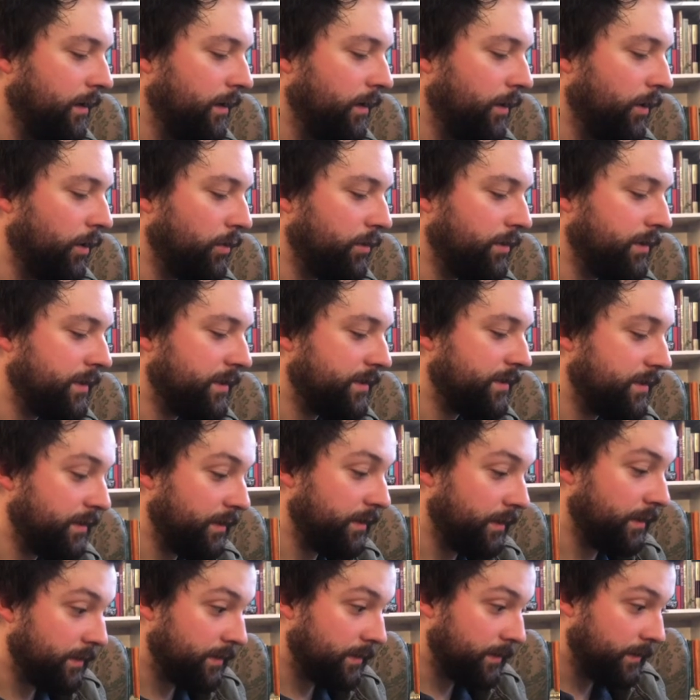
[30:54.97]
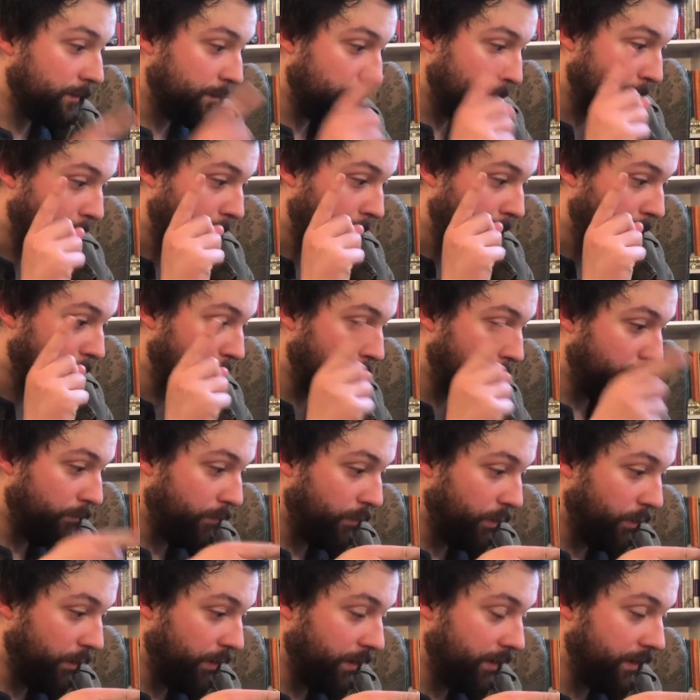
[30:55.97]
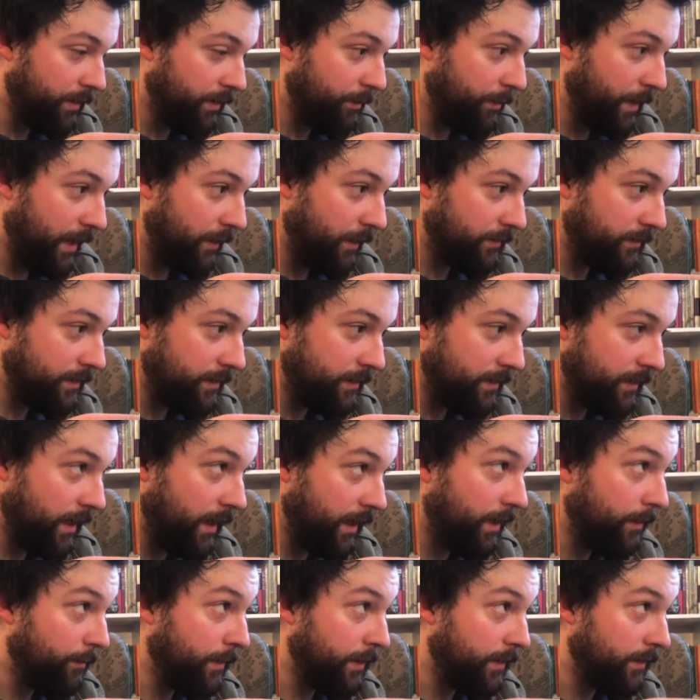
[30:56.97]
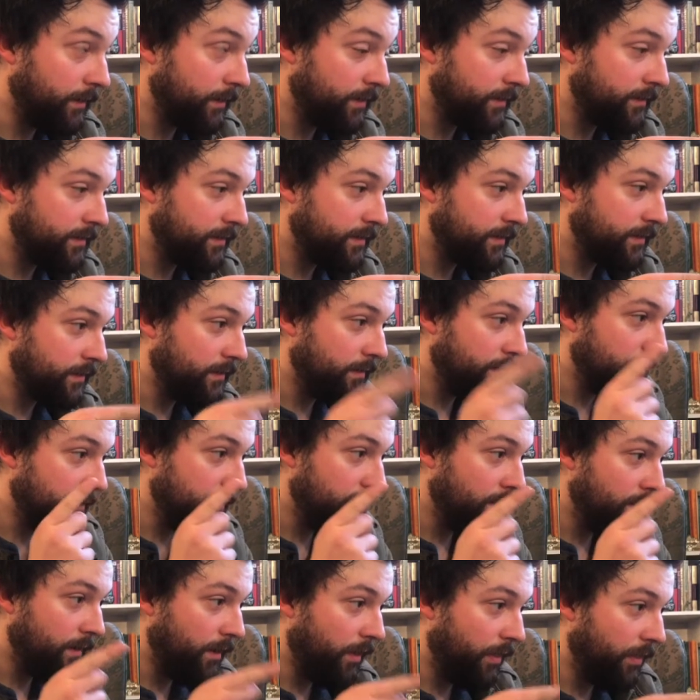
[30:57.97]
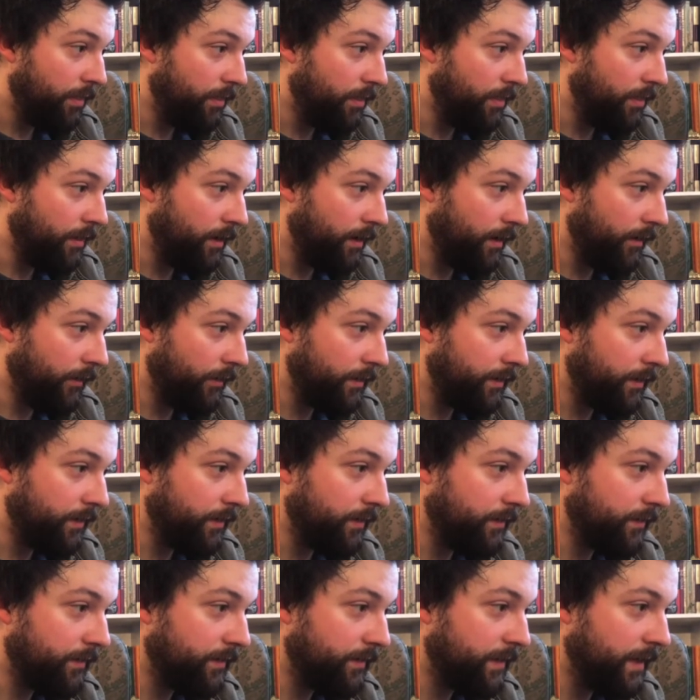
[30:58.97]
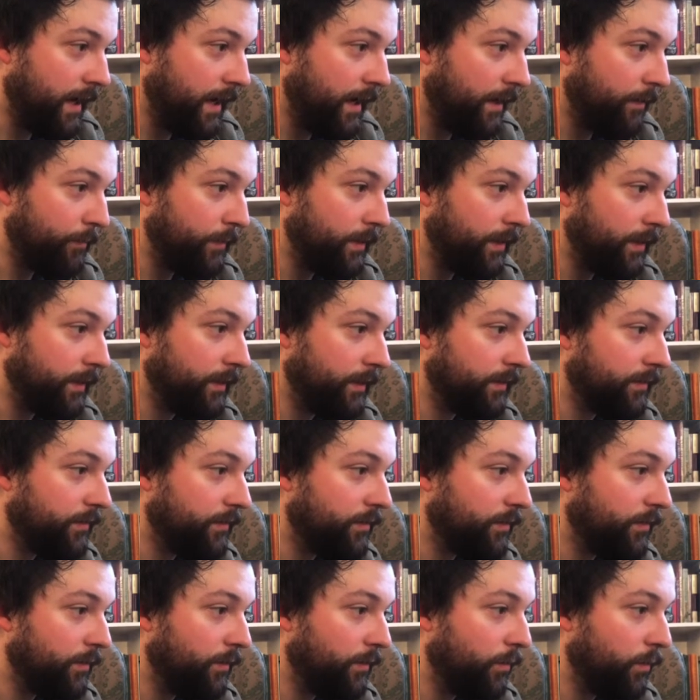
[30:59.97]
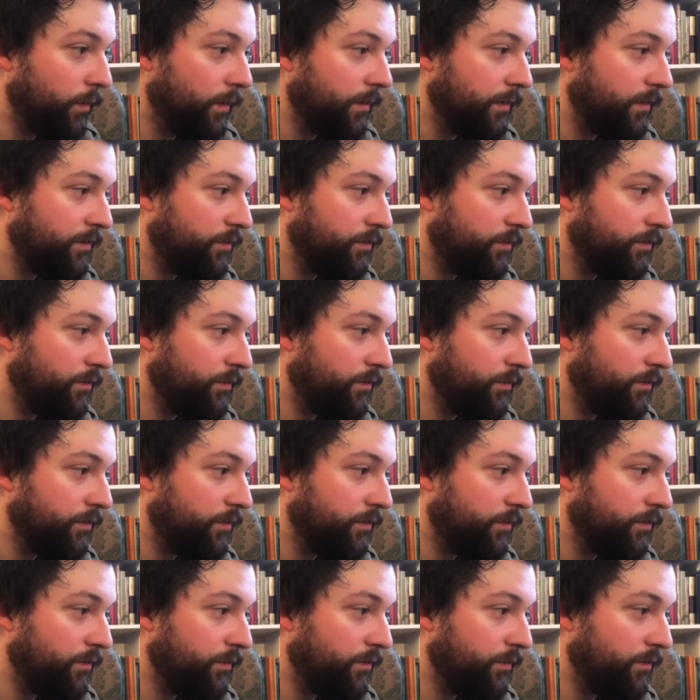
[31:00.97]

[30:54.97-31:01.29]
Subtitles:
Odysseus pointed him out to Diomedes. "There he is, Diomedes, with his